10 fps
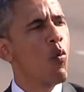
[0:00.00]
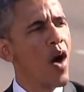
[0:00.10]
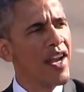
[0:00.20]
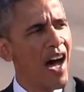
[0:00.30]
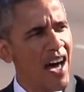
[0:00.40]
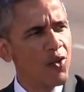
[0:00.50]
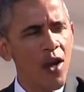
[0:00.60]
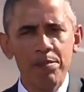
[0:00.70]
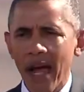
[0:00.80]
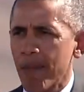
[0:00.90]

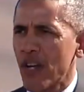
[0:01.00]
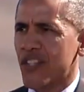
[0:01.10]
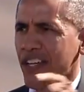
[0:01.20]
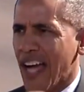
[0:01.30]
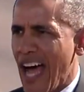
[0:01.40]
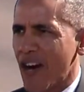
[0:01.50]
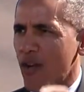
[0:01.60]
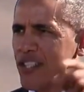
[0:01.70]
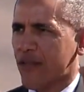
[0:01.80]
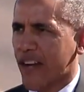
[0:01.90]
100 members of
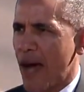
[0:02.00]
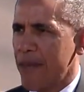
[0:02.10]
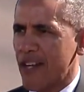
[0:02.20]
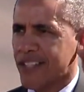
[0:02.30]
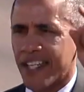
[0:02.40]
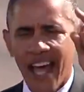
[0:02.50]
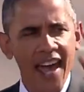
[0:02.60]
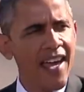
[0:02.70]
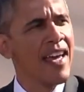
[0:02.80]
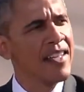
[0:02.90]
Congress have come here
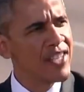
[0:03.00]
today